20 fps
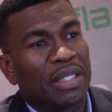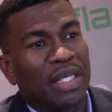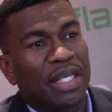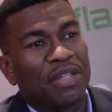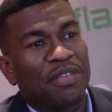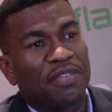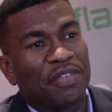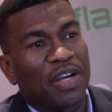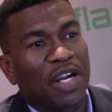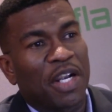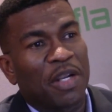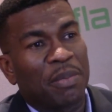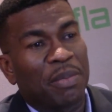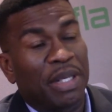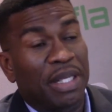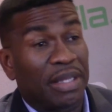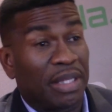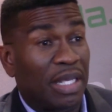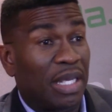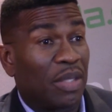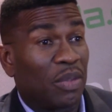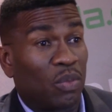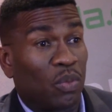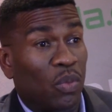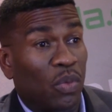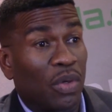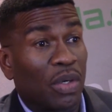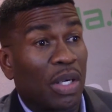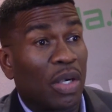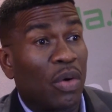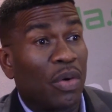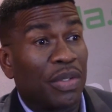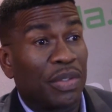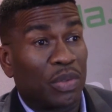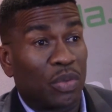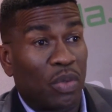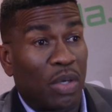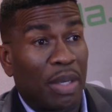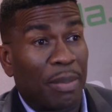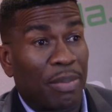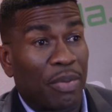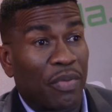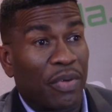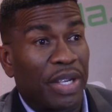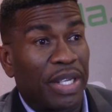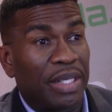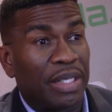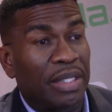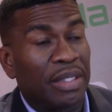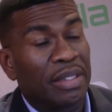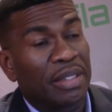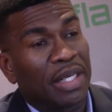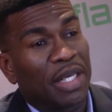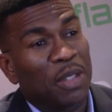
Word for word: the environment that we're going to operate in